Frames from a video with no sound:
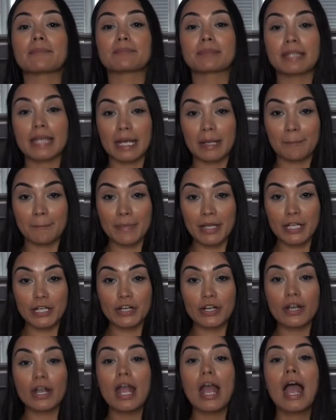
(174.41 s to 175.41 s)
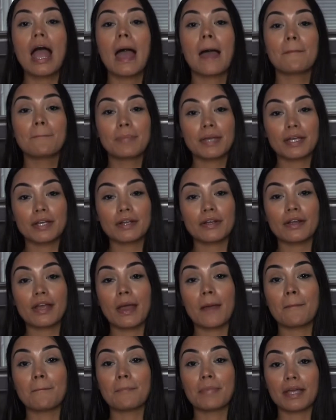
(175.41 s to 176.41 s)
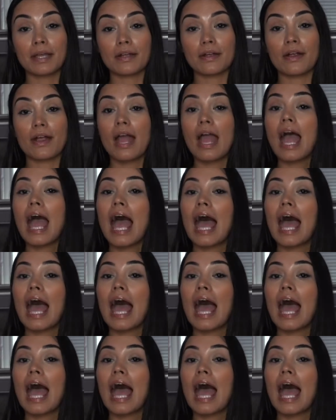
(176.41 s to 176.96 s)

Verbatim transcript: getting bigger and bigger and bigger.